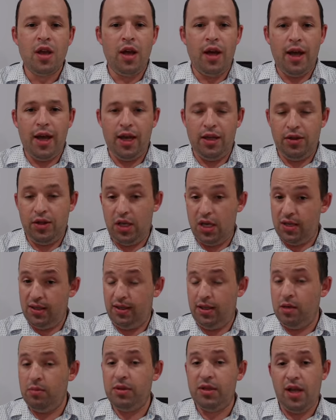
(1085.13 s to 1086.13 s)
And it
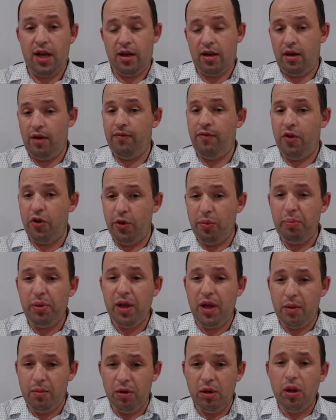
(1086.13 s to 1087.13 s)
seems like very
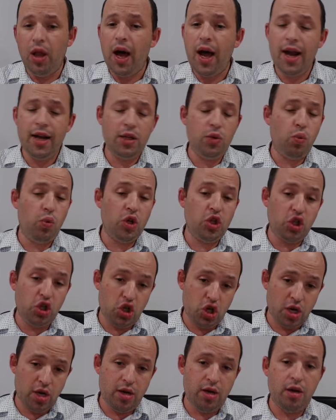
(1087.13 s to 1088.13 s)
playable line, which
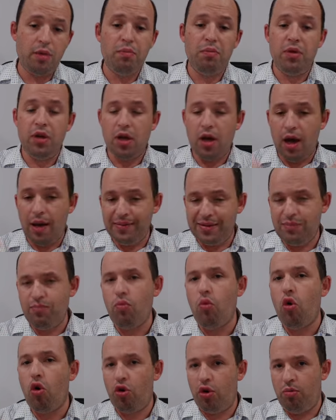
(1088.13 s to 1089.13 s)
becomes
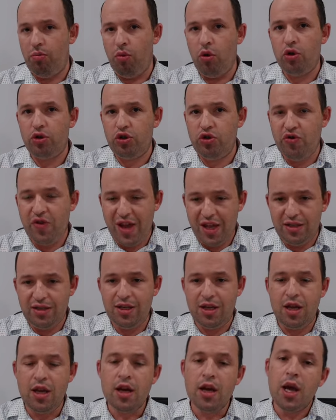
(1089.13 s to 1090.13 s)
more and more
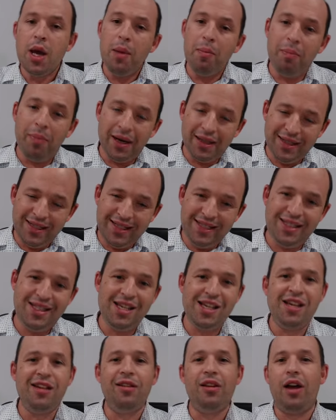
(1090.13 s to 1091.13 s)
trendy, but
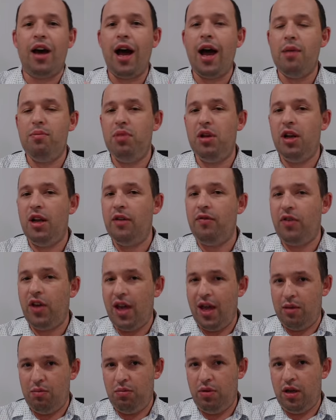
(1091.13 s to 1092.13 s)
still, I believe,
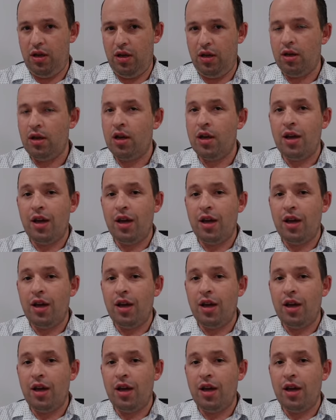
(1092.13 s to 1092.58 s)
can be